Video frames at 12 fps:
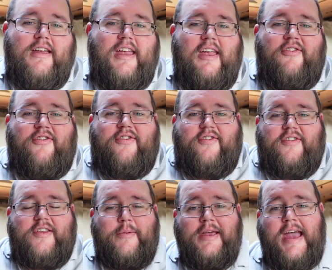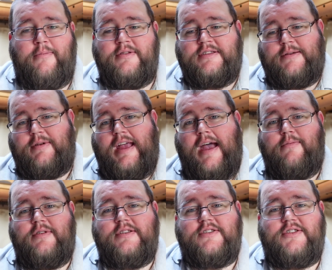if something happens,
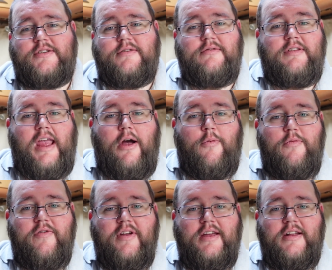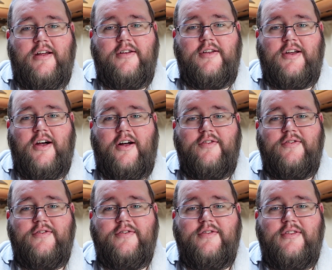just get on with it. You know, you can't,
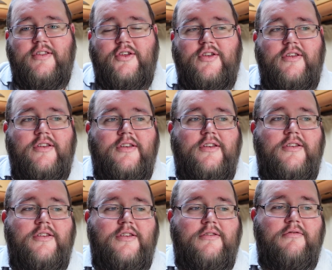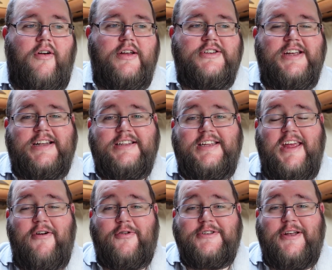you might shed a
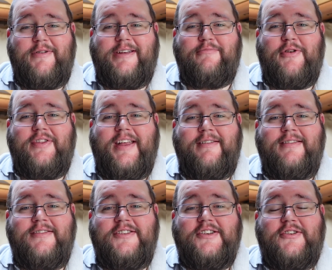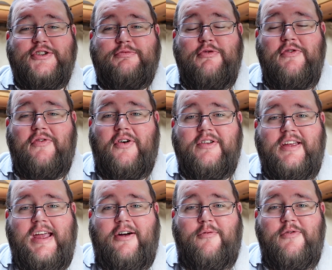tear or something, but then, you know, just move on,
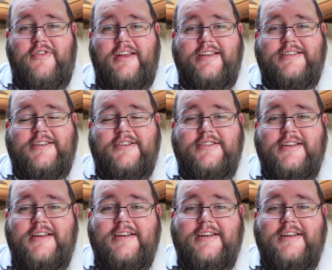get on with it. It's because